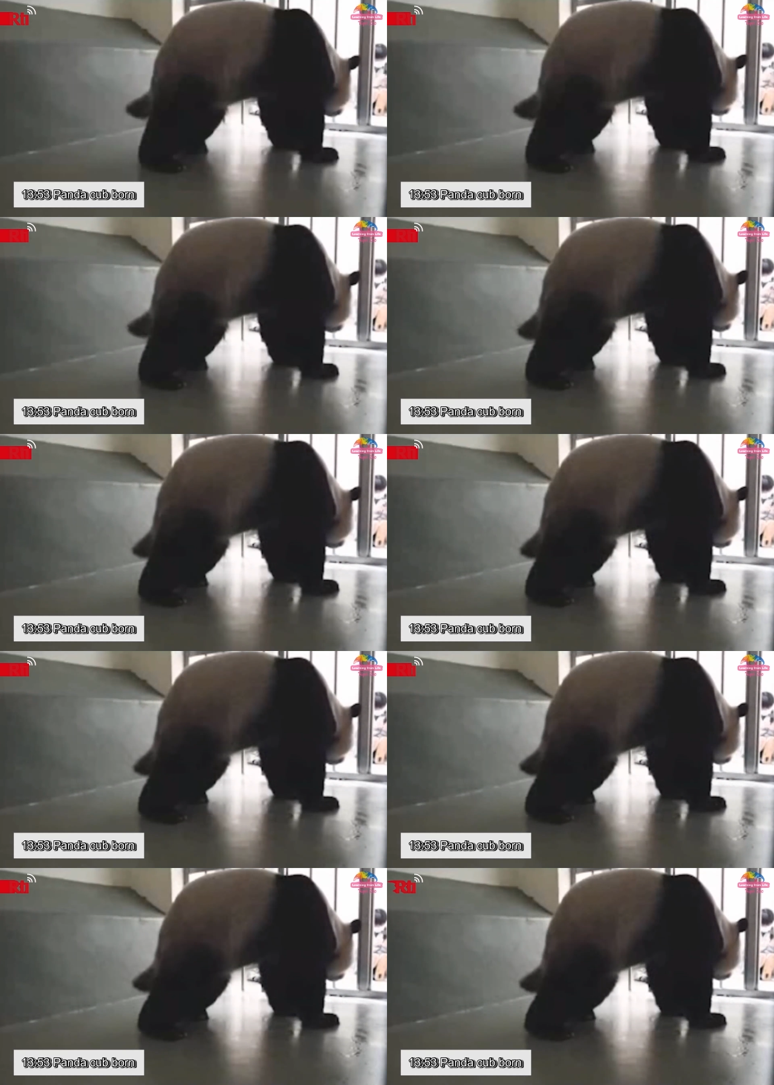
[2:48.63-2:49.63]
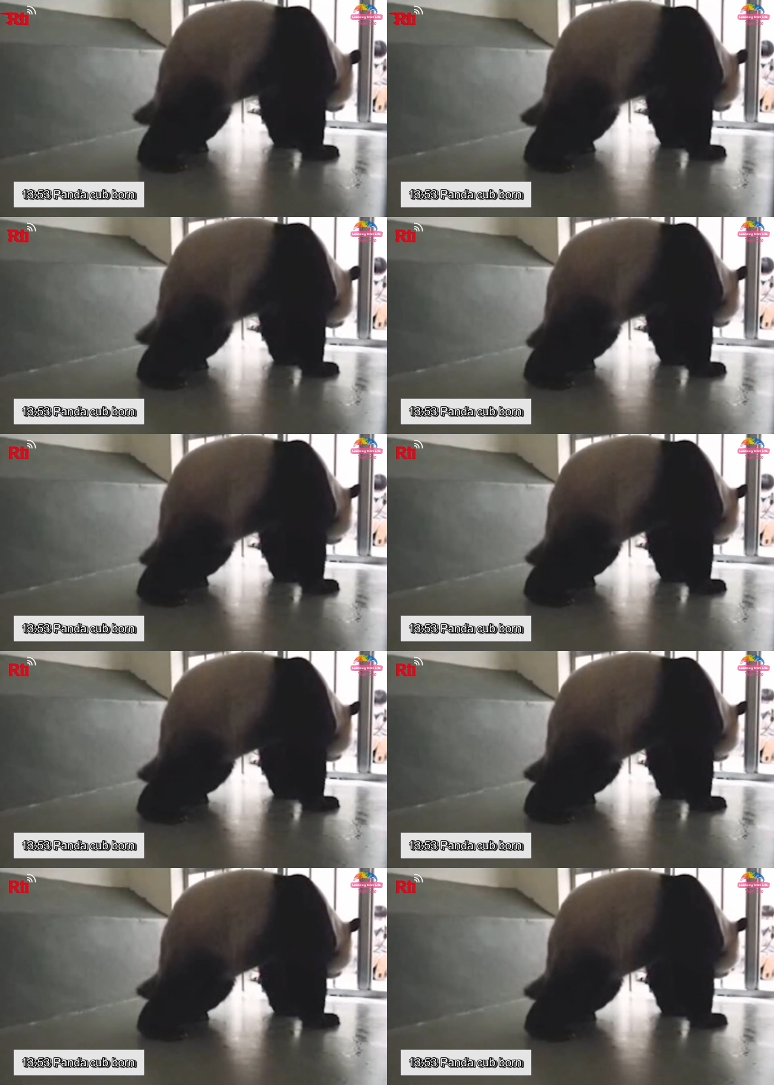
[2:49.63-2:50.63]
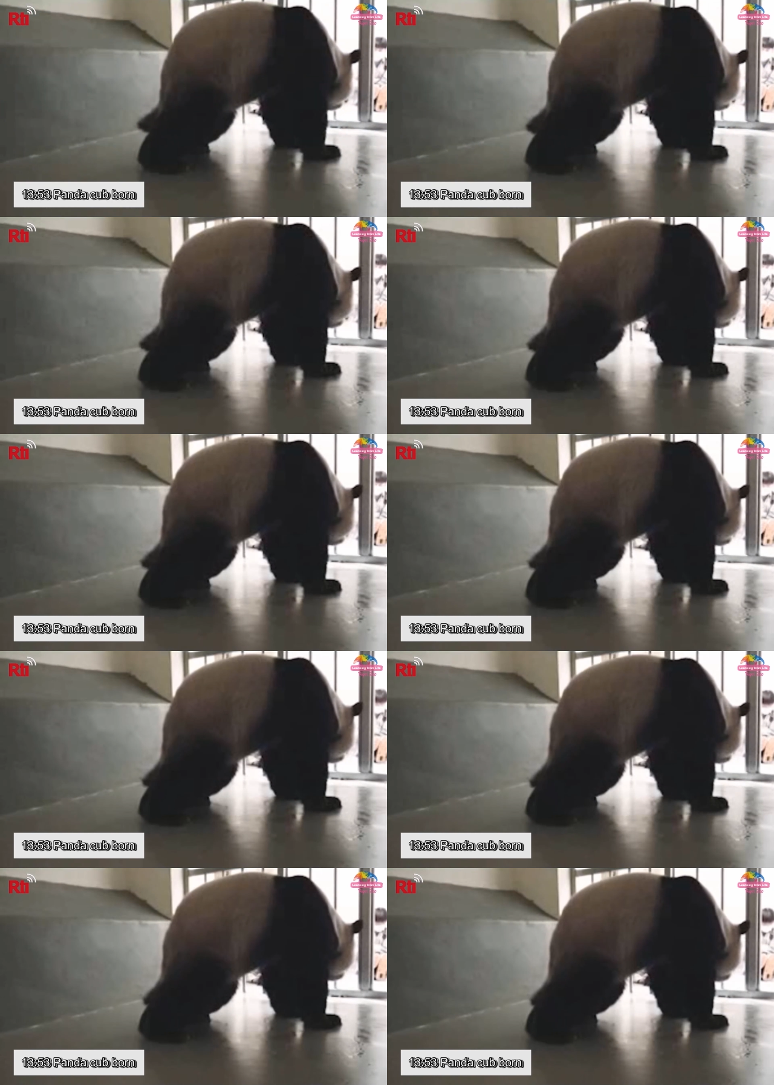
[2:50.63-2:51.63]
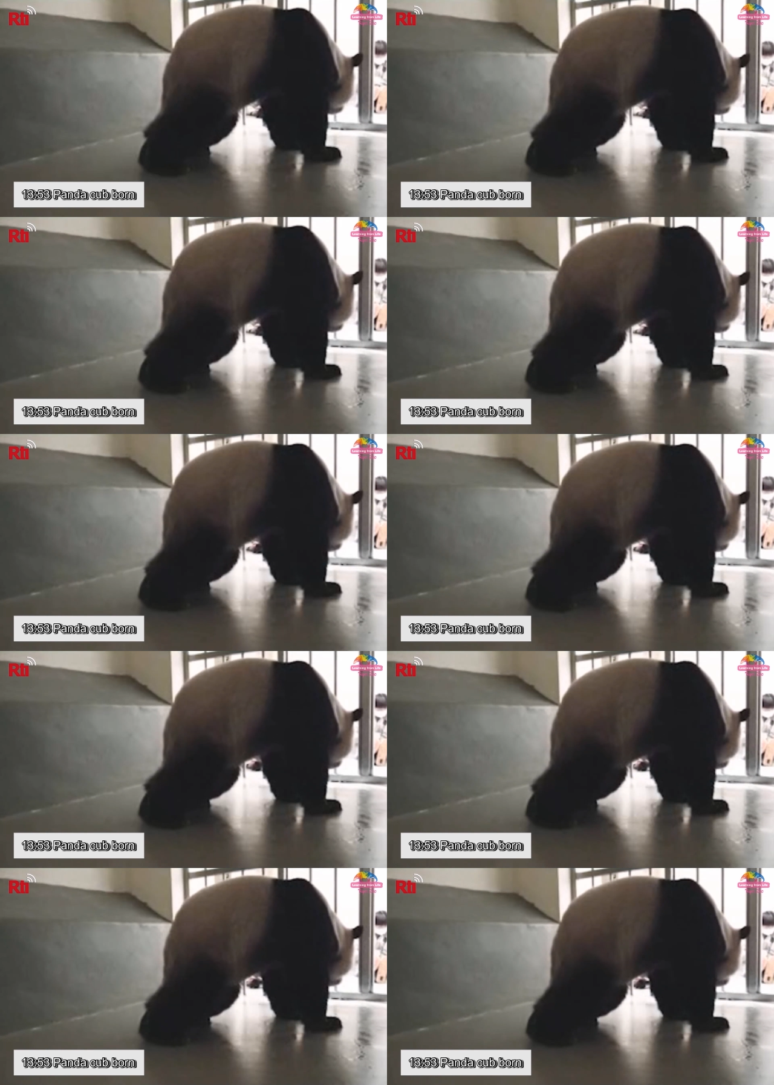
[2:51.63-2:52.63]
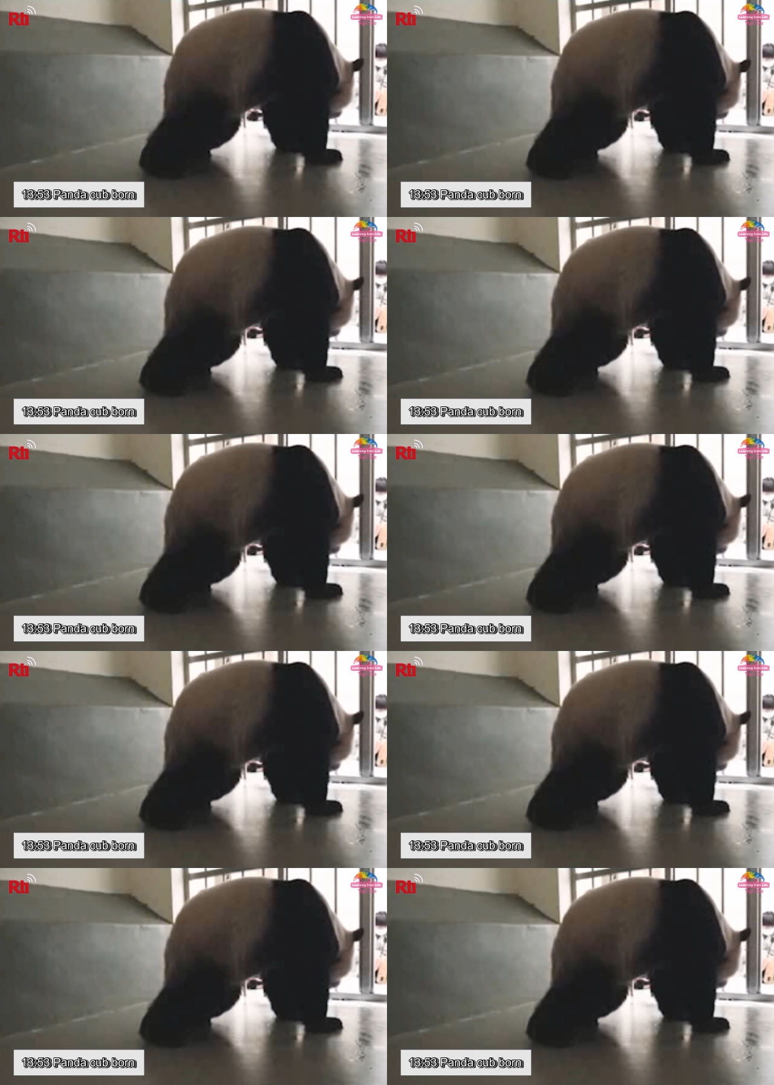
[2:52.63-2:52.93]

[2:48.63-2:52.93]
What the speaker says: Nobody's mouth can be seen.